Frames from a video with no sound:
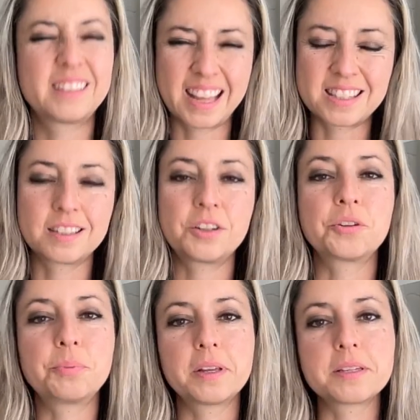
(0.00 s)
That's an
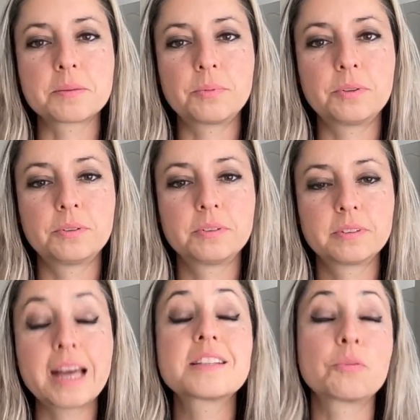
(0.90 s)
irreplaceable.
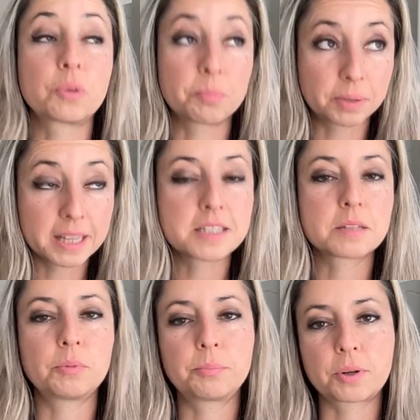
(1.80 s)
That's a
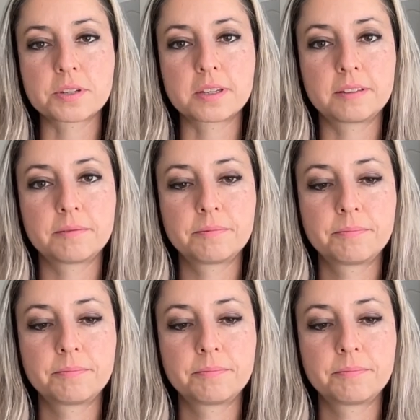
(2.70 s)
replaceable person.